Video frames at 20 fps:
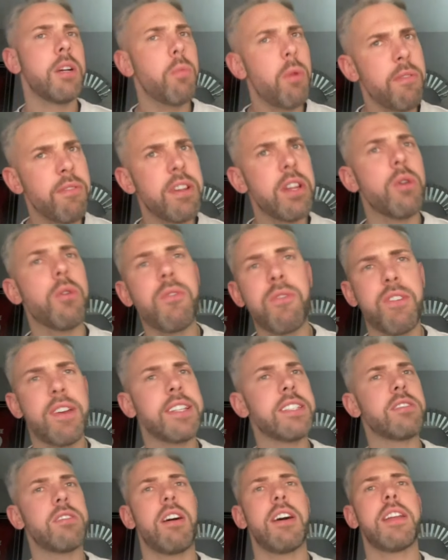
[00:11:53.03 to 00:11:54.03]
With little
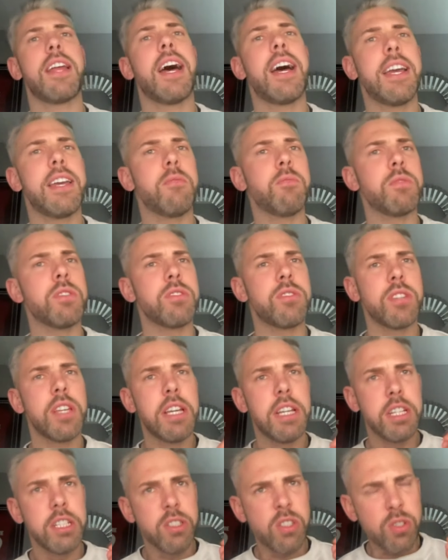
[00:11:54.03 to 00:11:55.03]
things like that. It was
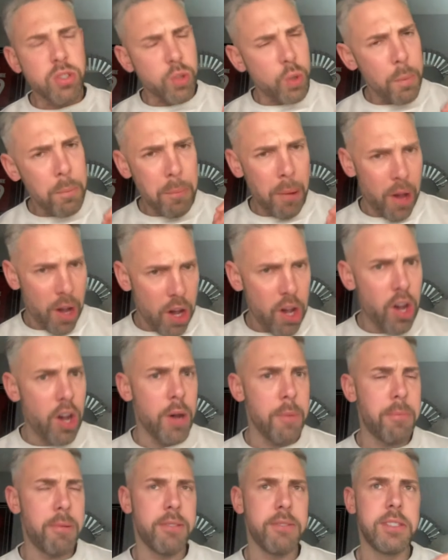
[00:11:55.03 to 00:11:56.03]

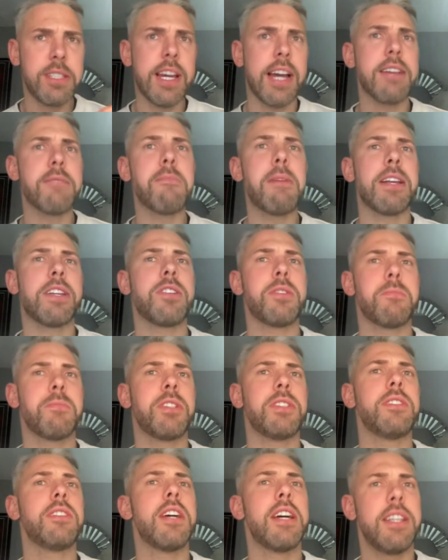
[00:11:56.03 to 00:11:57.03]
superb game
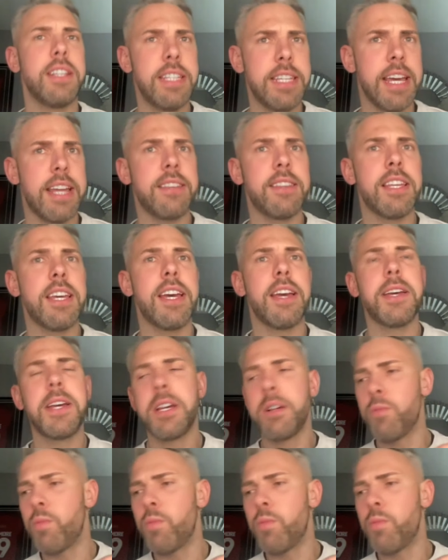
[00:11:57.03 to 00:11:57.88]
management at the end there,